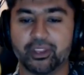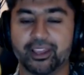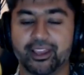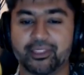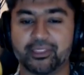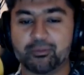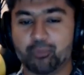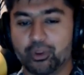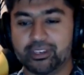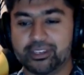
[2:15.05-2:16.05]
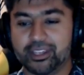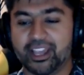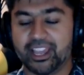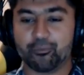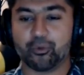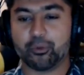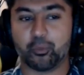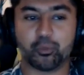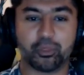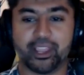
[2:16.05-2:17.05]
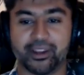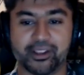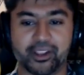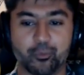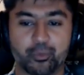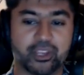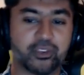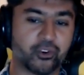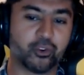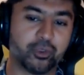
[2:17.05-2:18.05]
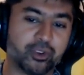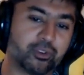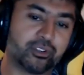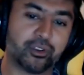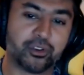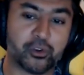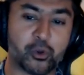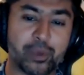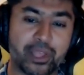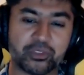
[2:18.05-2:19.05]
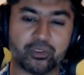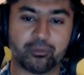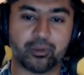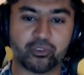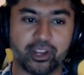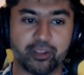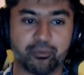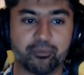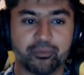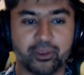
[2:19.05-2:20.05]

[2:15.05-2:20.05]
At this point in time, we're playing at a company tournament, which you know about. So I'm trying to.